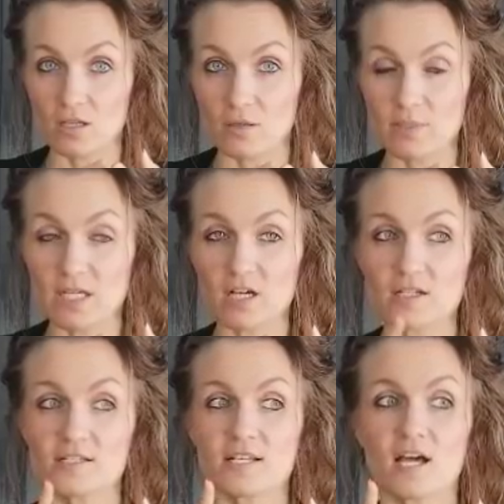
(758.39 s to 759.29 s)

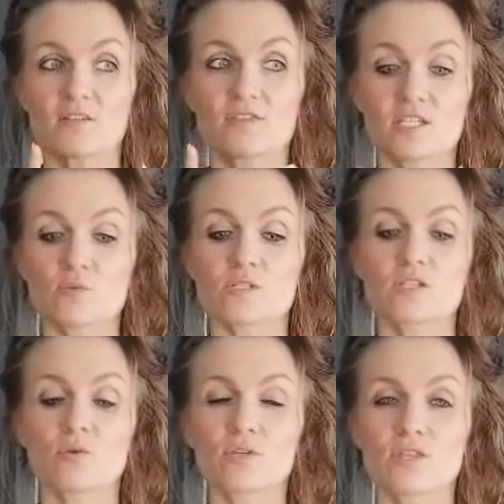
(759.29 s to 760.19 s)
because this was
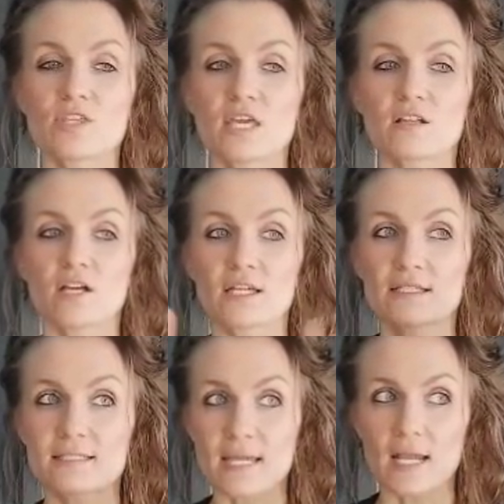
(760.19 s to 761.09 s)
the only thing
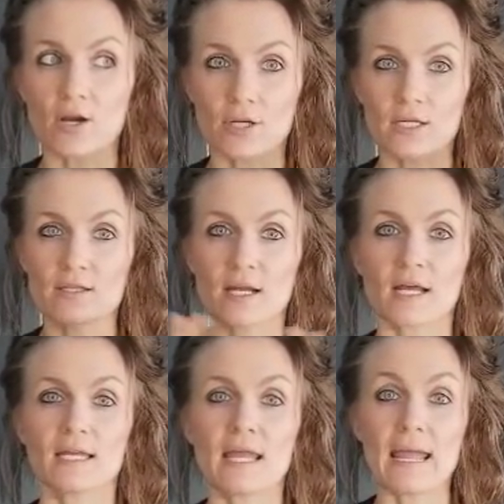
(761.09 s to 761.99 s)
like dairy that
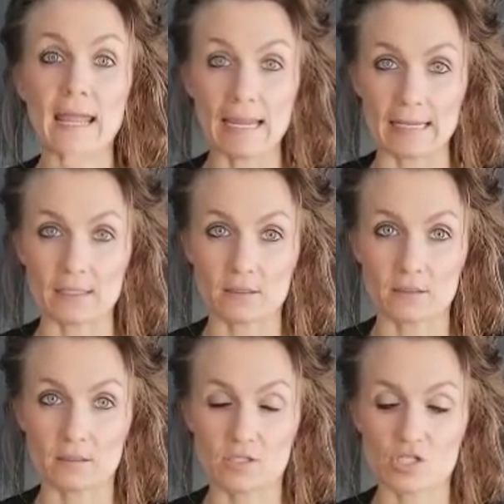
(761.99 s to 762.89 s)
I ate.
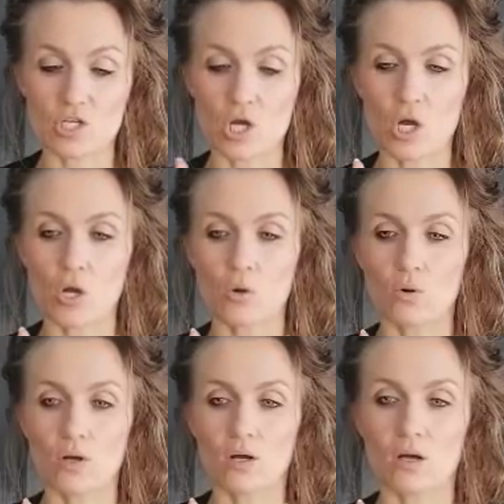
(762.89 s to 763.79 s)

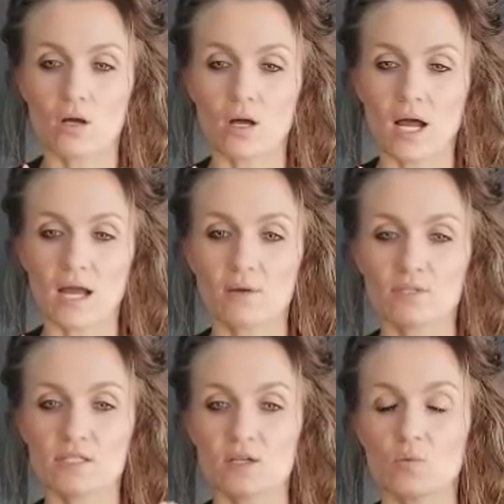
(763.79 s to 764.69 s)
So I
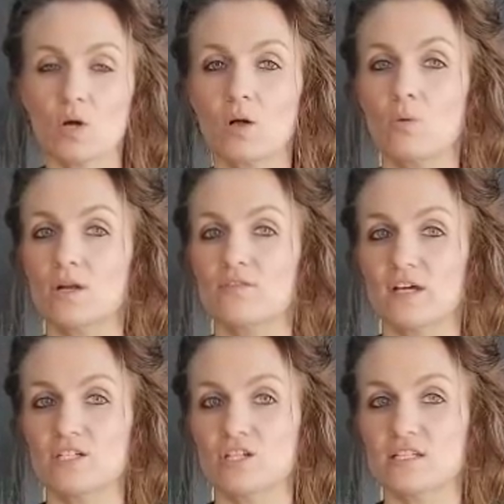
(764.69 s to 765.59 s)
was like, well, what if
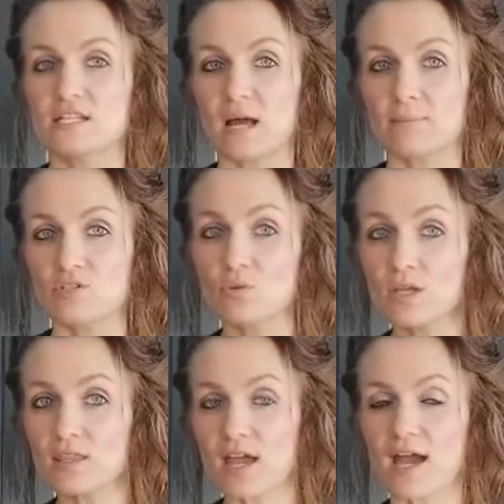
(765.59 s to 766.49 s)
I just stop
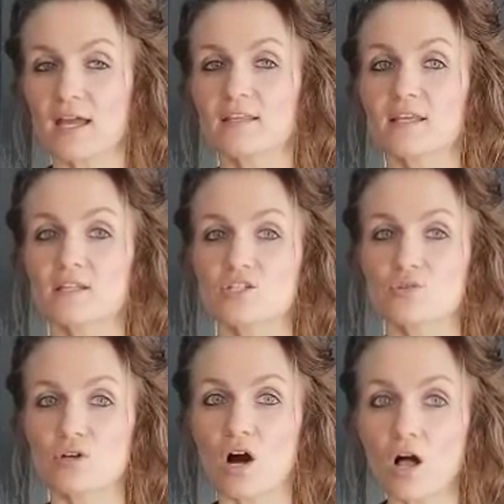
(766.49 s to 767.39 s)
doing that and then do
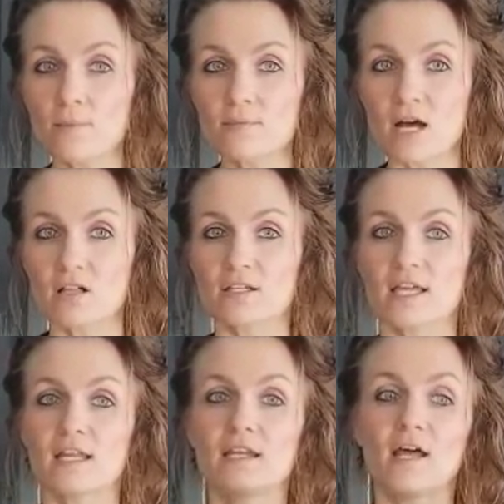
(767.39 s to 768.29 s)
the almond milk?
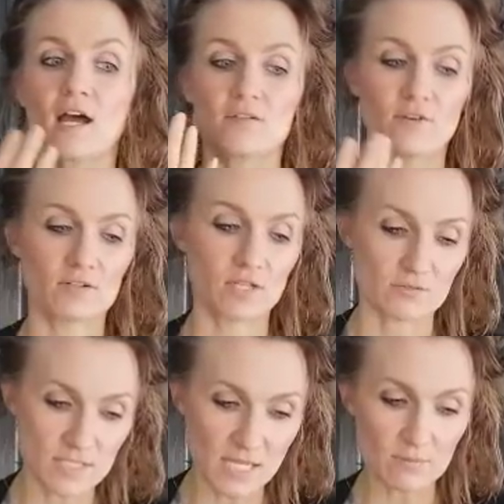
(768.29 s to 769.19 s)
And I found
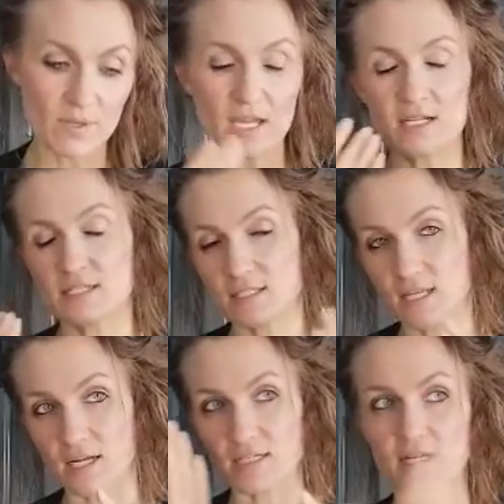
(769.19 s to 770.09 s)
out date paste and
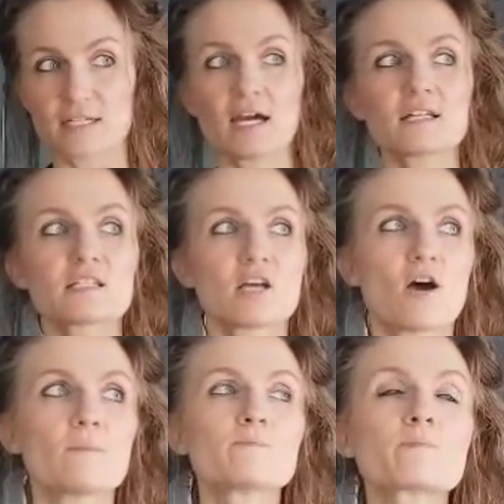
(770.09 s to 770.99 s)
yada, yada, yada.
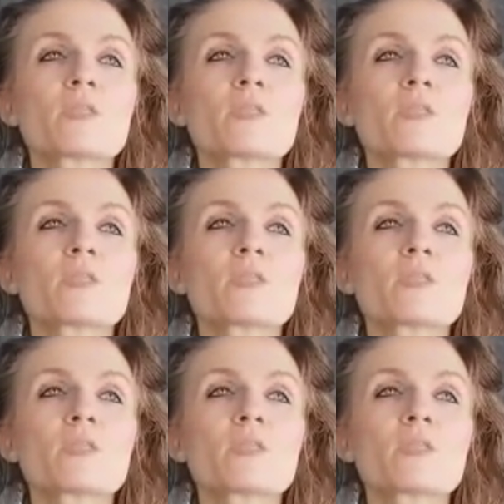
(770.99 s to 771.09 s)
So